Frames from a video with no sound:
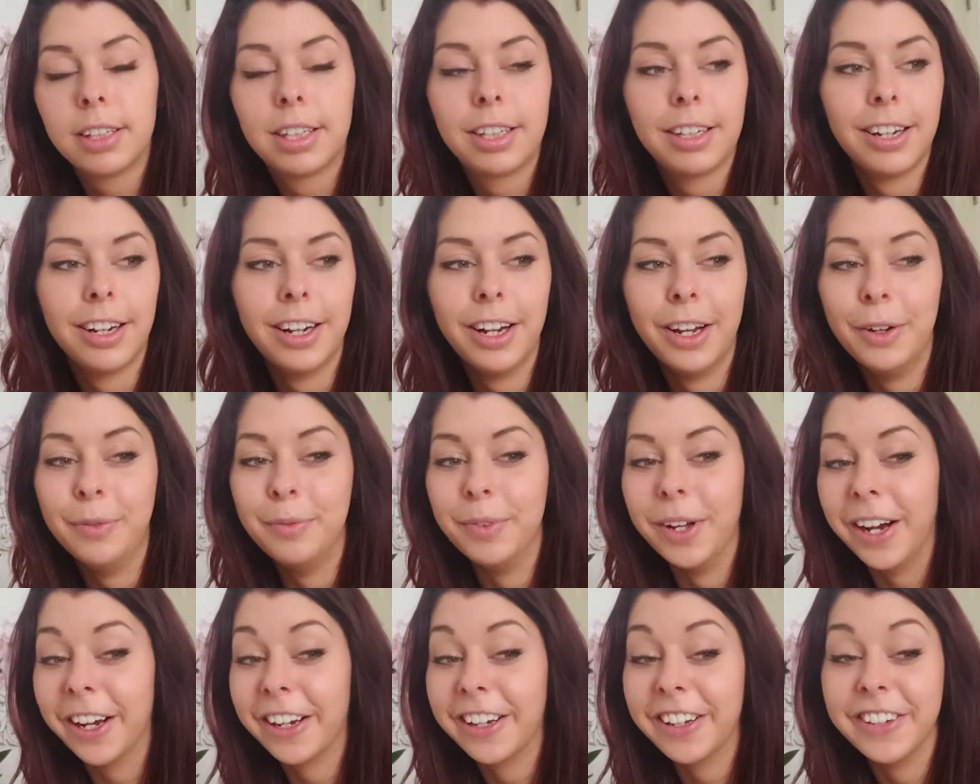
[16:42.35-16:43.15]
I'm
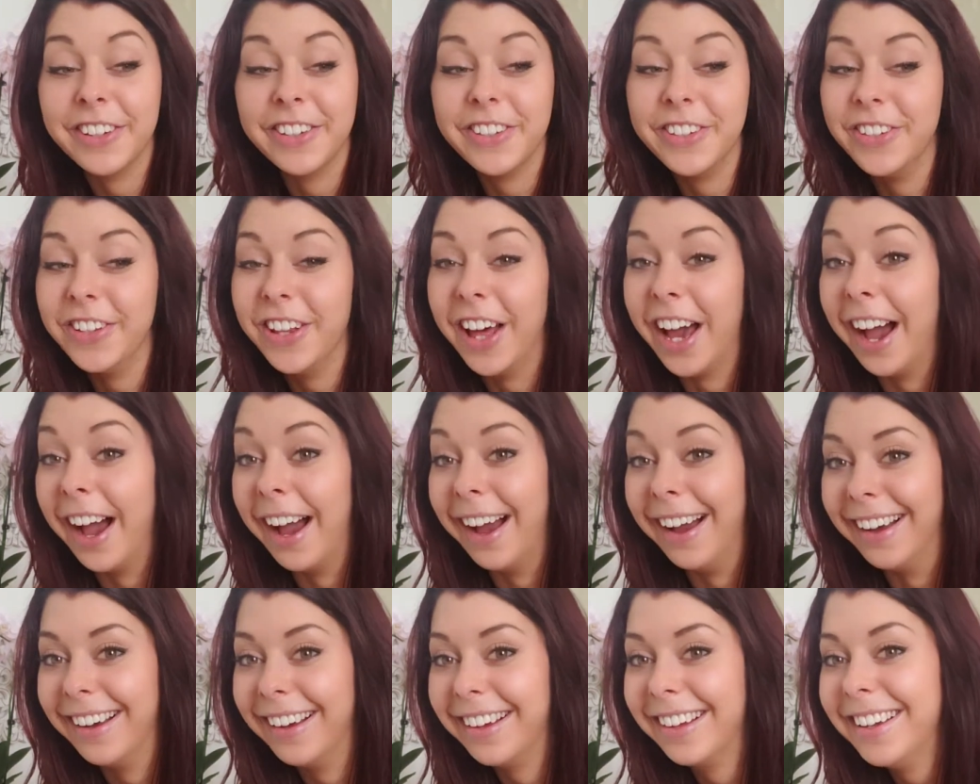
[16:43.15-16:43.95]
not going to do
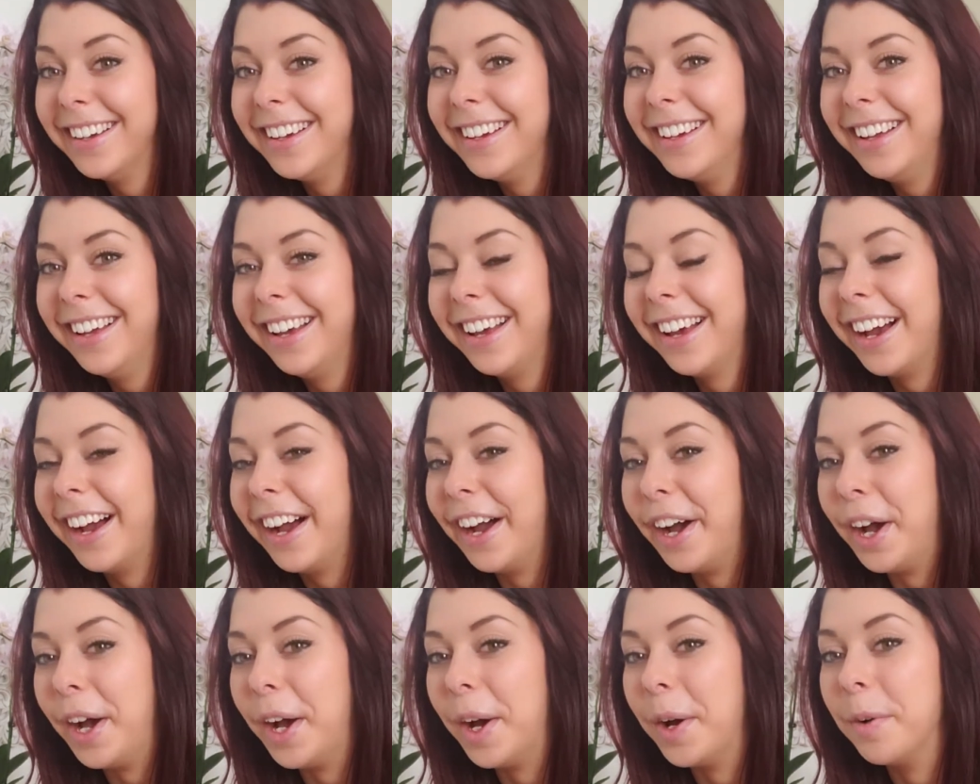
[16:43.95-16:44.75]
that.
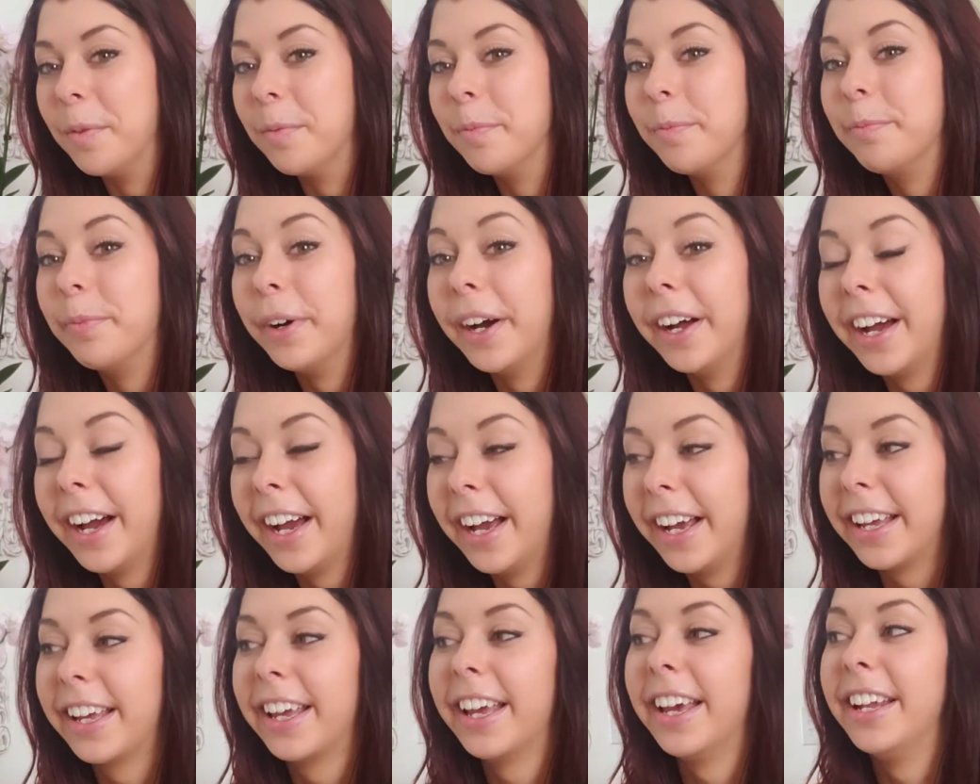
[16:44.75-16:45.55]
But
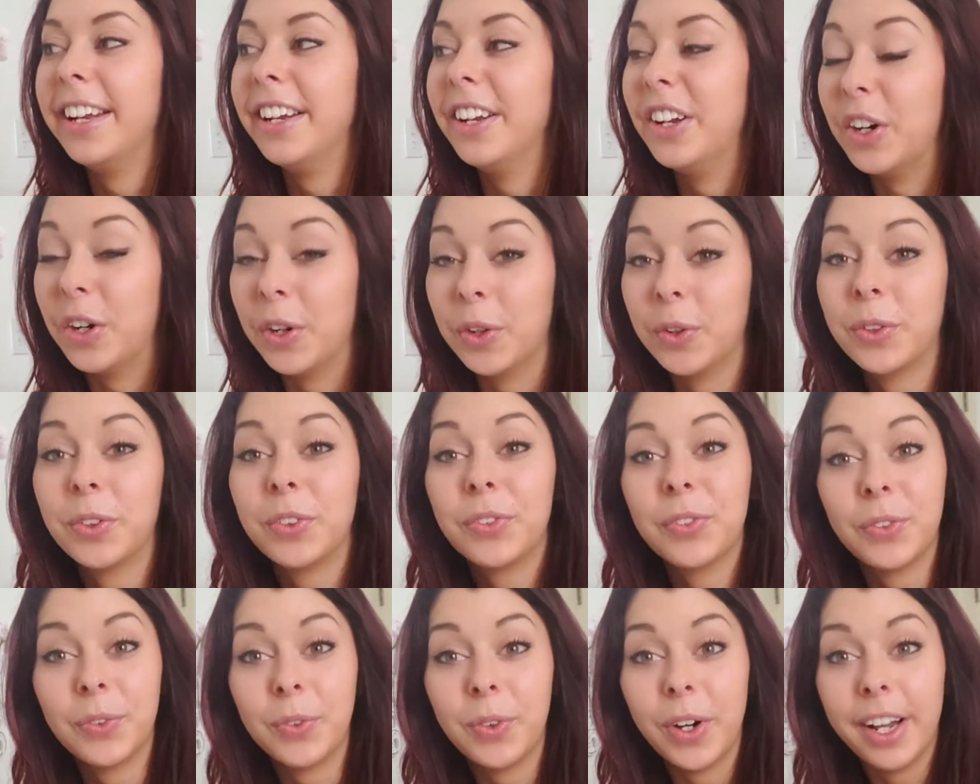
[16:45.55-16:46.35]
I can know
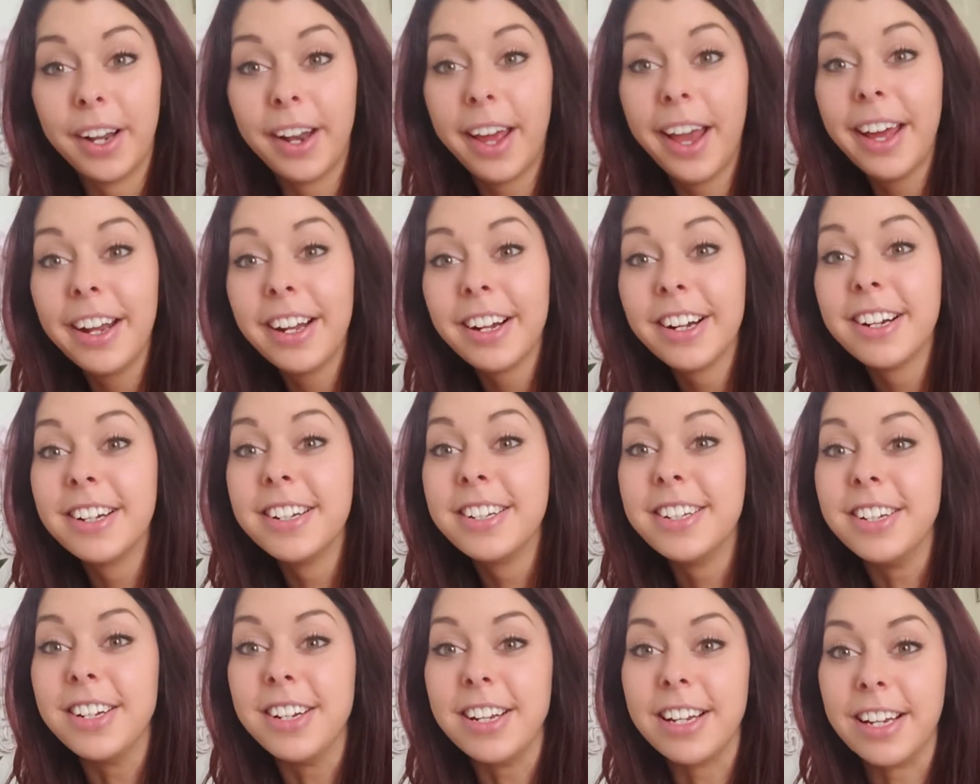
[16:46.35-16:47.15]
what
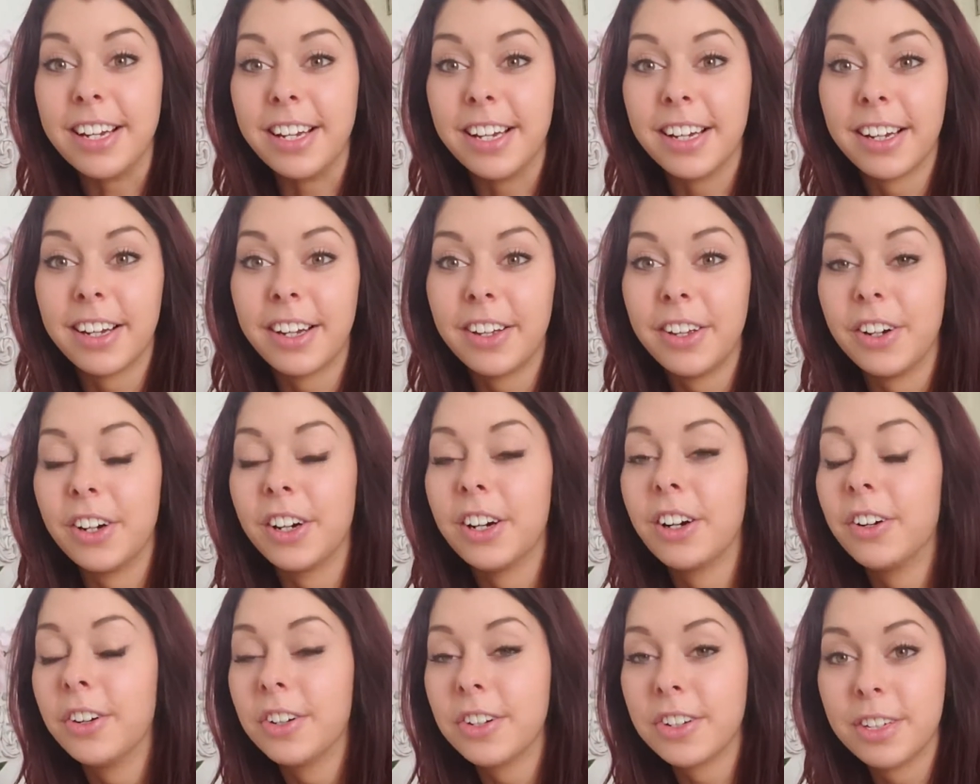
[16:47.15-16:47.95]
energy you're
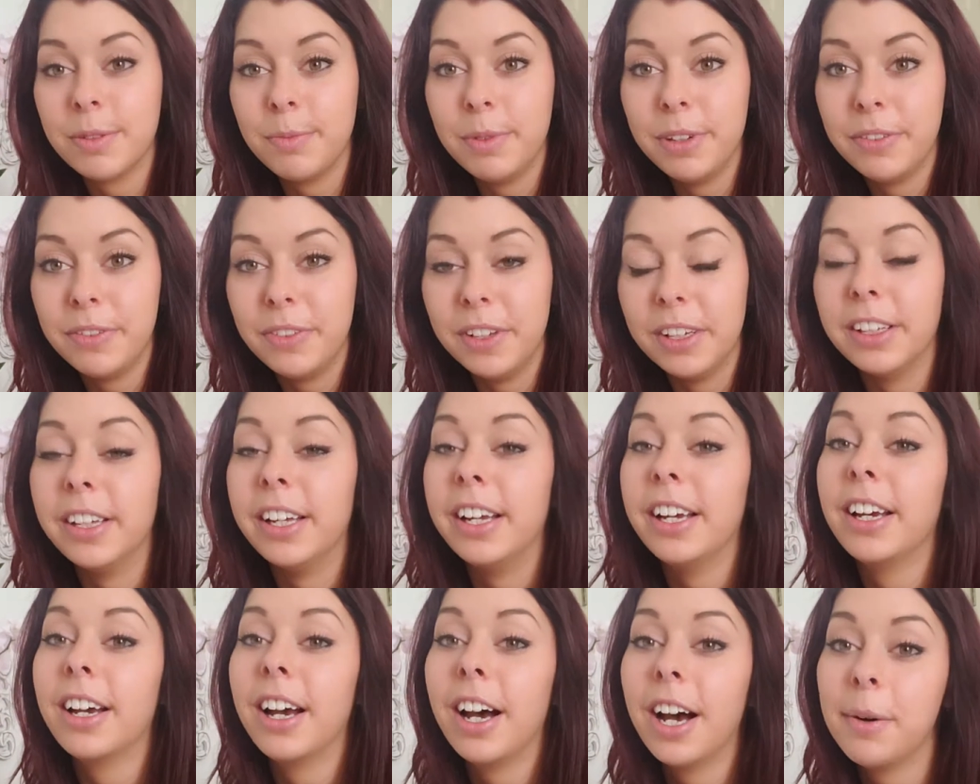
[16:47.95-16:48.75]
going to be
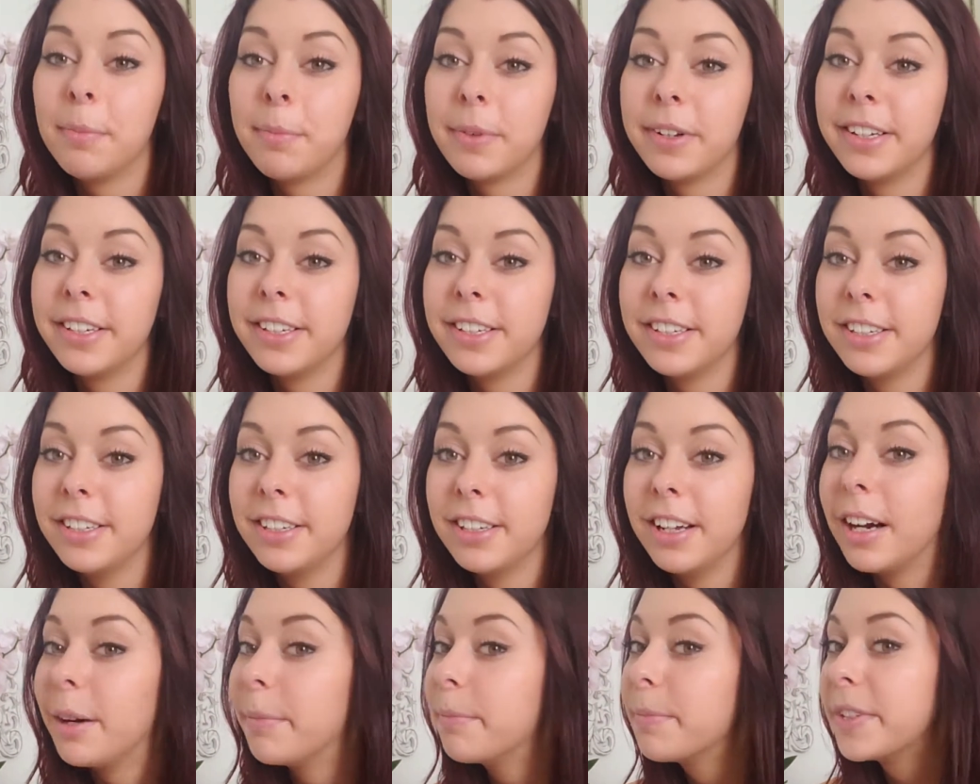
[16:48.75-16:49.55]
feeling up
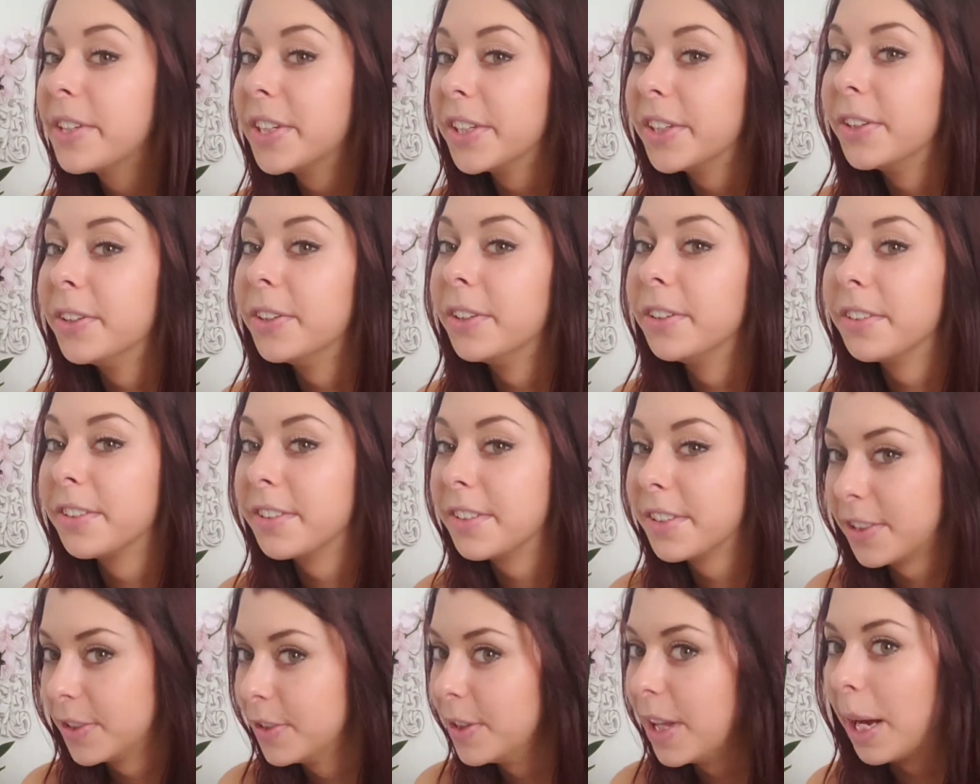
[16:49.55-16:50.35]
to
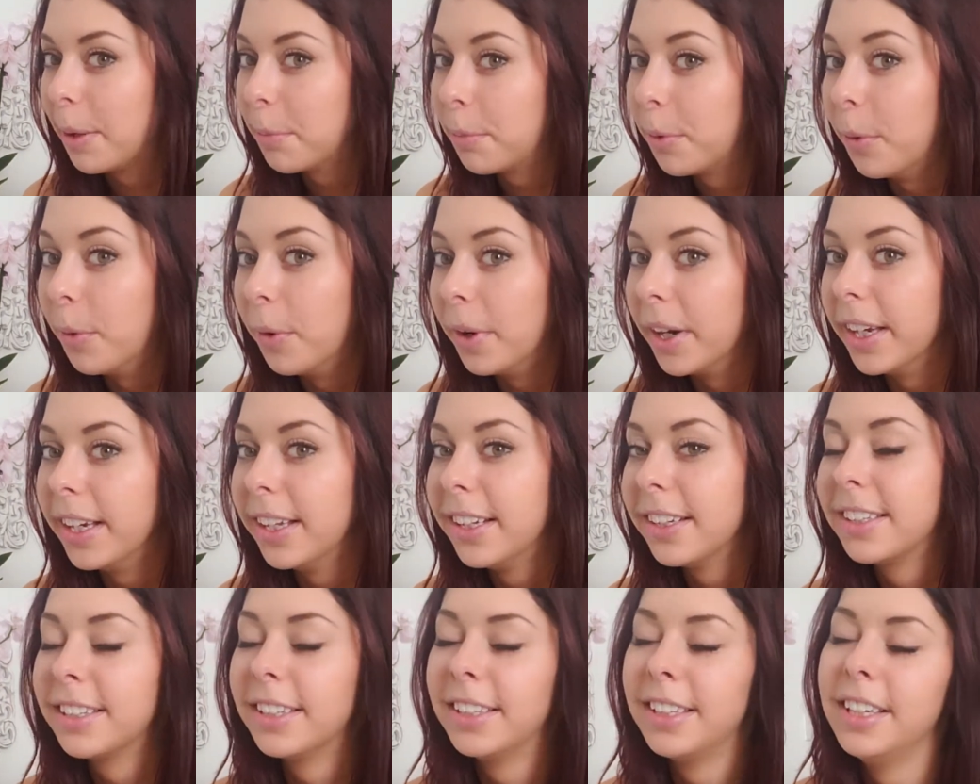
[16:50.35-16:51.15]
that
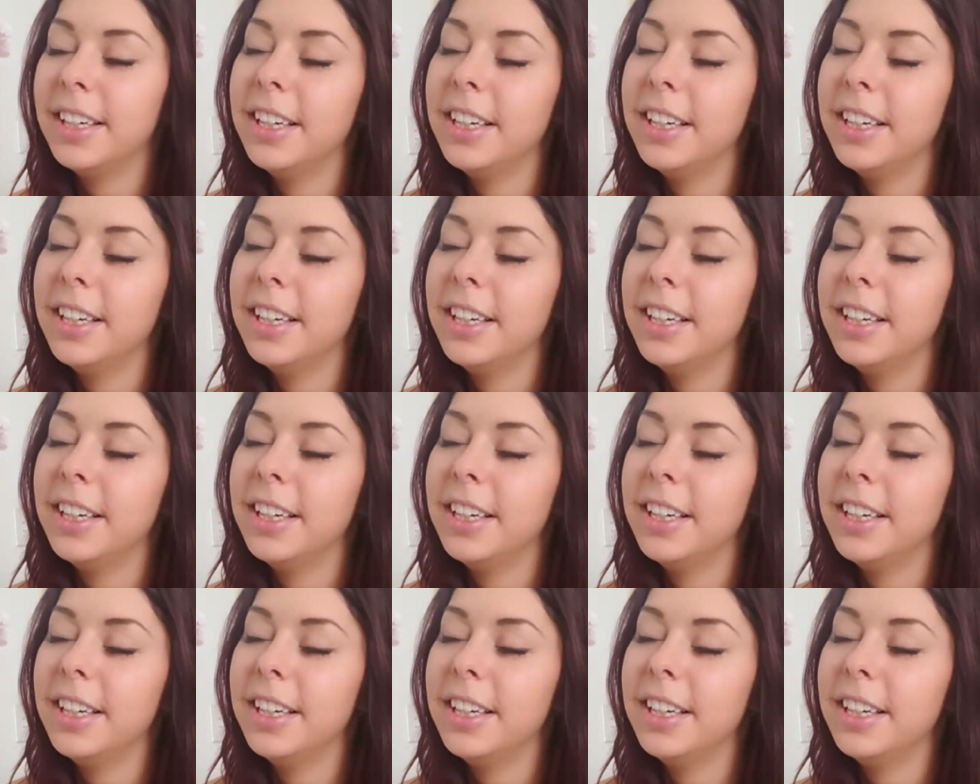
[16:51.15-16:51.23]
point,